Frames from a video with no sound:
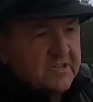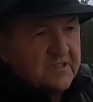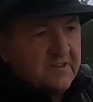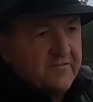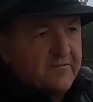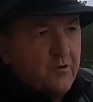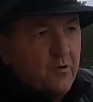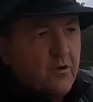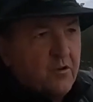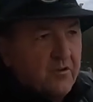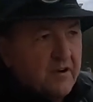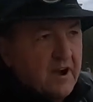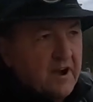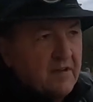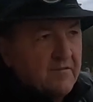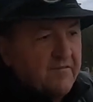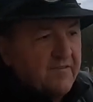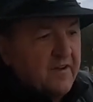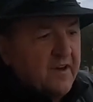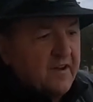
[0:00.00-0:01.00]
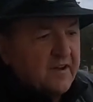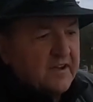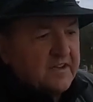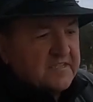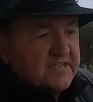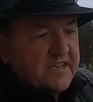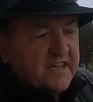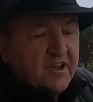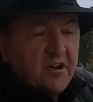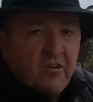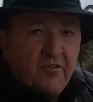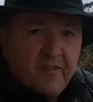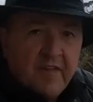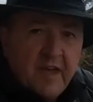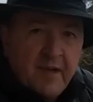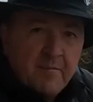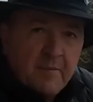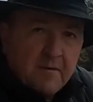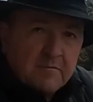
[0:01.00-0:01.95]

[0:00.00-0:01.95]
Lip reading: in the foreground. I'm focusing on them.